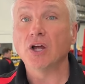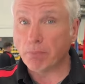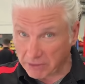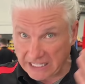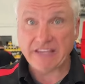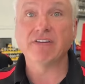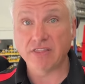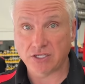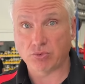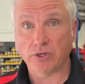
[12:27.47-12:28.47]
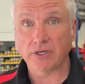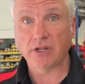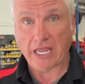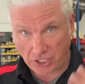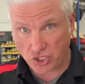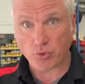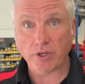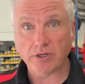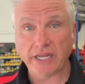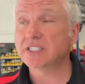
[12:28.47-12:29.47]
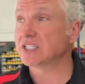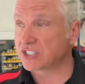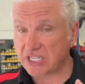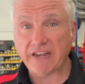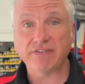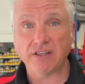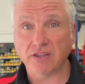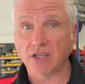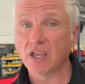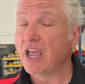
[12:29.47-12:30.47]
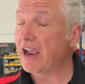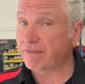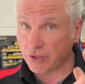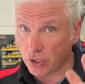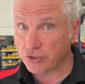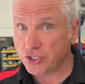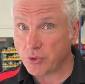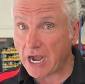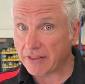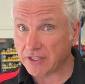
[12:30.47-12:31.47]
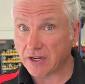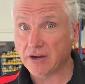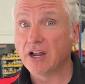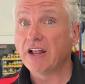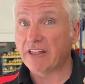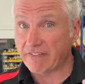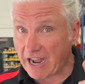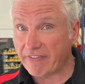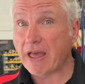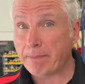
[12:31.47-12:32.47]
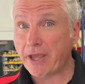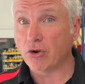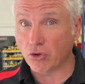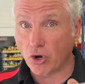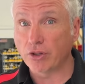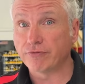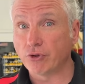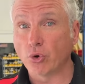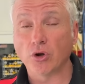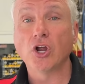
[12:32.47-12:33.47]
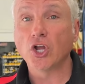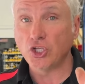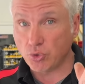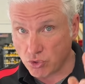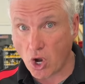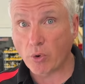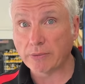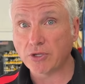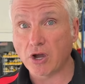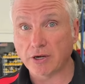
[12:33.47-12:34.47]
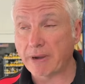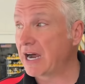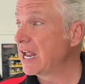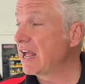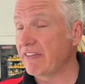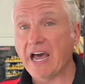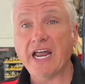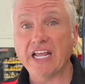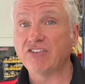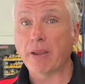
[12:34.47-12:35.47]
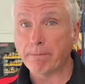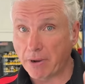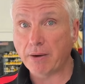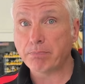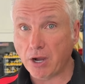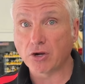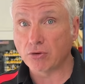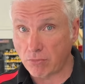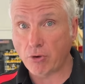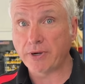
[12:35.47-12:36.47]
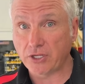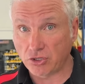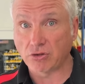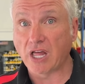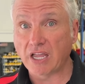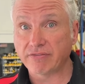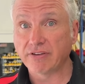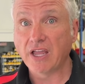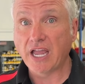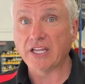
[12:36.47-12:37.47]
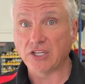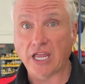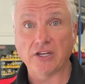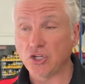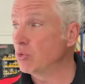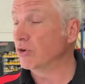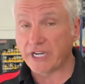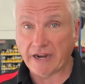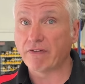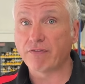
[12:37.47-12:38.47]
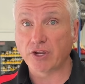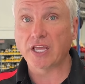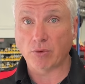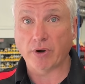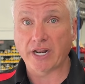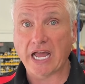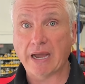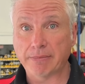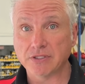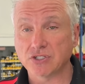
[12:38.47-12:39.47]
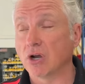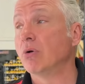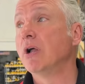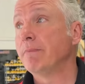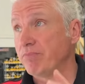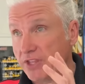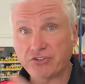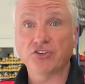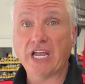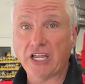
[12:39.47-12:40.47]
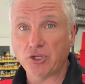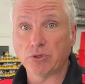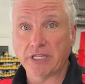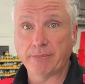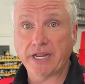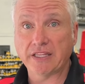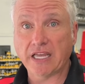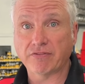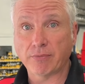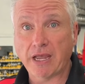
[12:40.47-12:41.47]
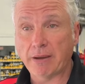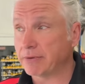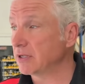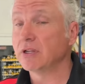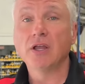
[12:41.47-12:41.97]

believe in this one and do it. It's a safety thing. And for those of you out there that have had that pedal go to the floor, you know what I'm talking about. That is a butt pucker moment in your life, and you will never forget it when it happens. So this is how you eliminate that from happening.